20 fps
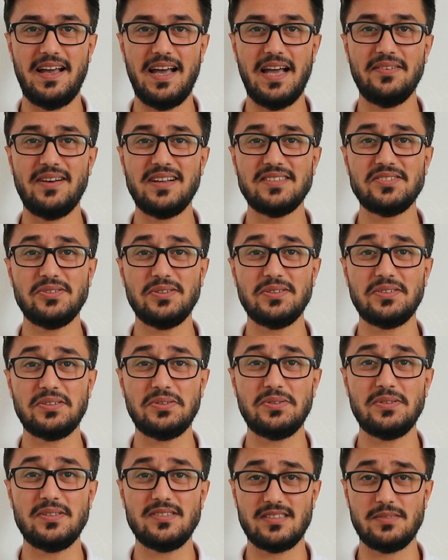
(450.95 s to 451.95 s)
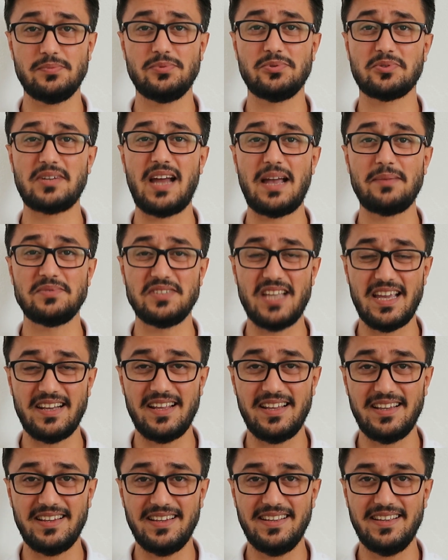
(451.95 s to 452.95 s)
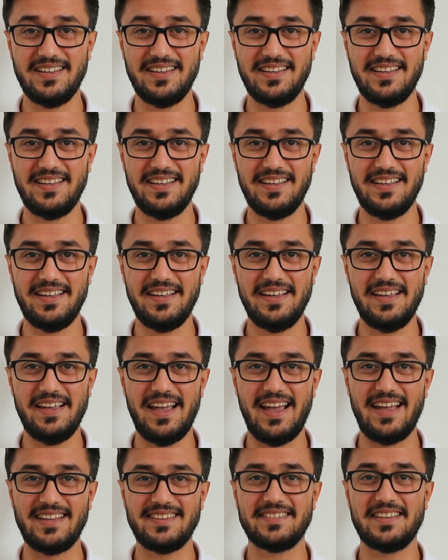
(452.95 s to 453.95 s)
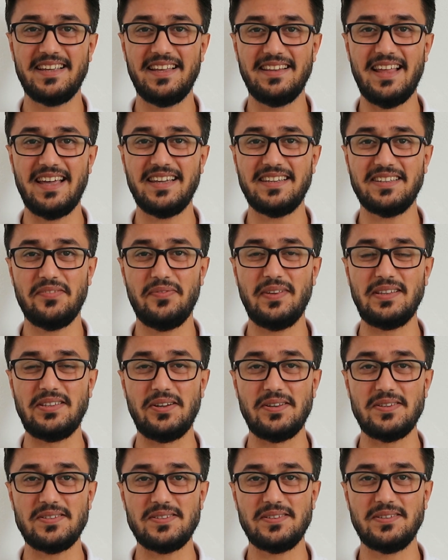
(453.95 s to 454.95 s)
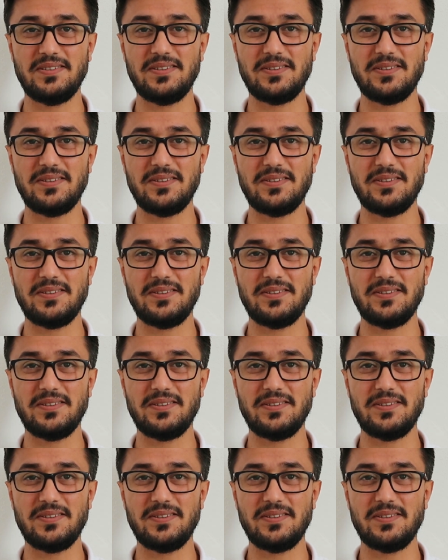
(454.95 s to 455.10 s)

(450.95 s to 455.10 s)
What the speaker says: I want you to subscribe channel and like videos.